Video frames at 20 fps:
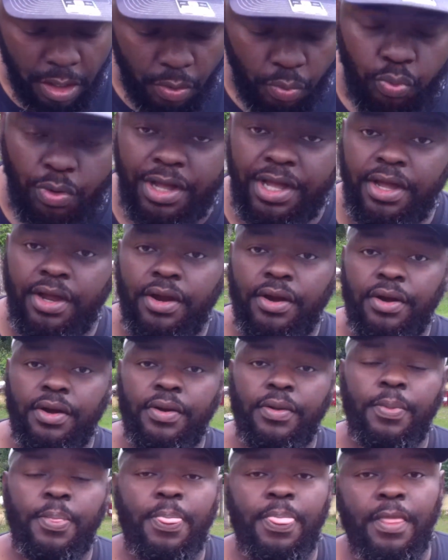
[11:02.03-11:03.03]
where
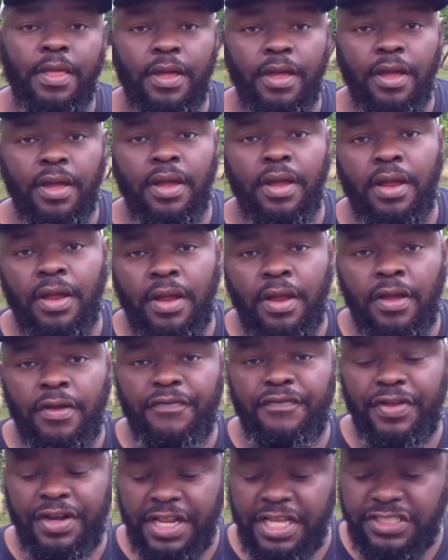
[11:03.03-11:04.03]

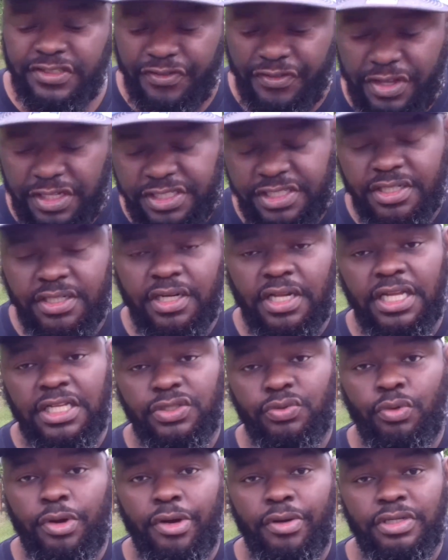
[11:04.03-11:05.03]
finesse fishing
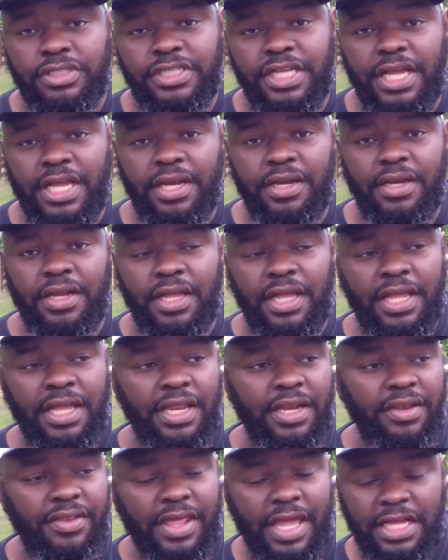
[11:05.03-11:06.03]
is where it's at,
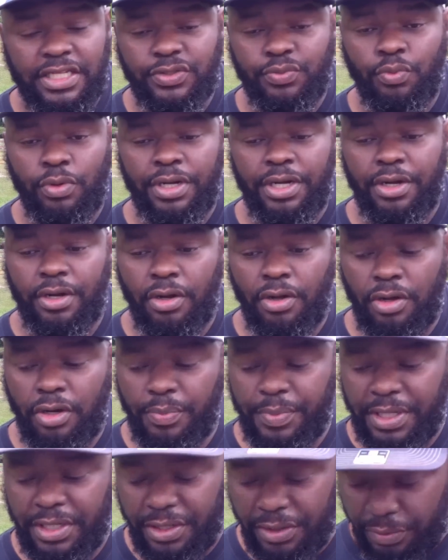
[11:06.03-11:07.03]
and that's what they're going to
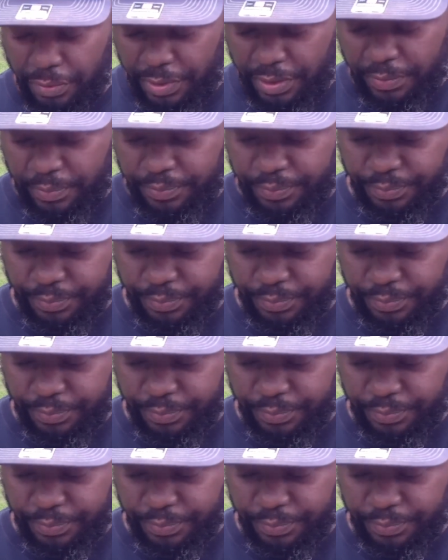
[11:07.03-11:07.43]
be doing.